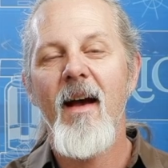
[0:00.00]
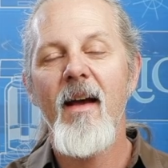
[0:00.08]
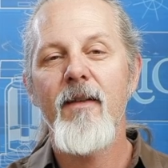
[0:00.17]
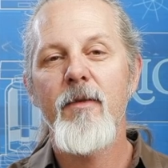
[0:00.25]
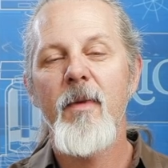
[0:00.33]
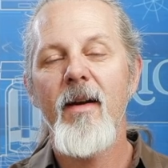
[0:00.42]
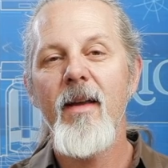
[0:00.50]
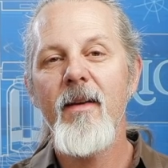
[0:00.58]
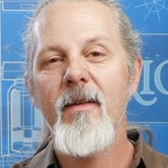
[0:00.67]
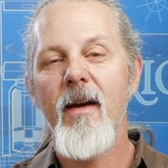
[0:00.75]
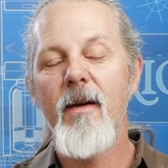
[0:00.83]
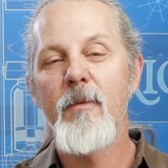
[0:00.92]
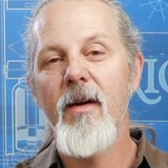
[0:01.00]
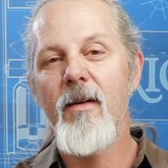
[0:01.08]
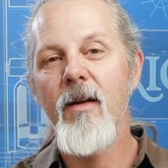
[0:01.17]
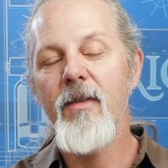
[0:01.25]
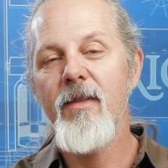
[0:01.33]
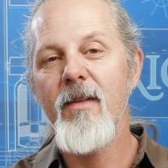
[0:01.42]
Hi everybody, I'm Mark
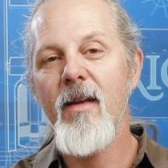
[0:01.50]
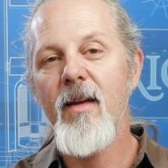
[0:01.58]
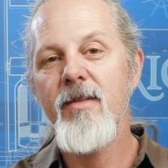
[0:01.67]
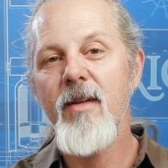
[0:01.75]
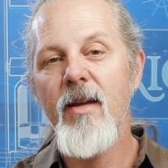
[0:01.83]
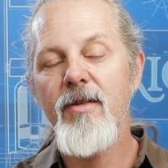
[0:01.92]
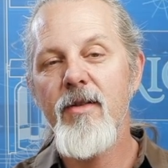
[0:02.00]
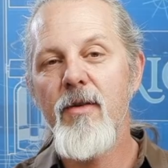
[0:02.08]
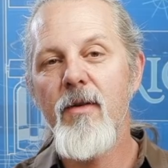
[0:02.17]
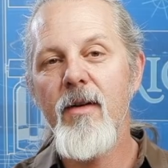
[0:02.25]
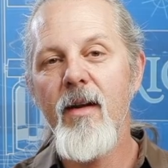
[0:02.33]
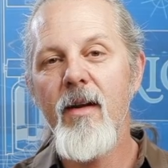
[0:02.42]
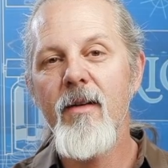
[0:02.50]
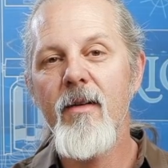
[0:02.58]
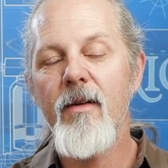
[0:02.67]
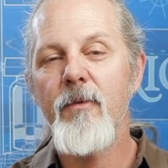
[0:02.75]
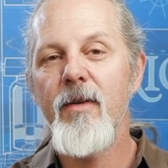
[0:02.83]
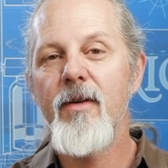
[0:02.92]
Nelson, Education Coordinator
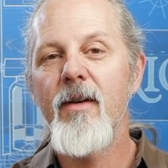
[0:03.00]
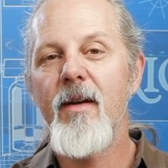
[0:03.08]
at Rio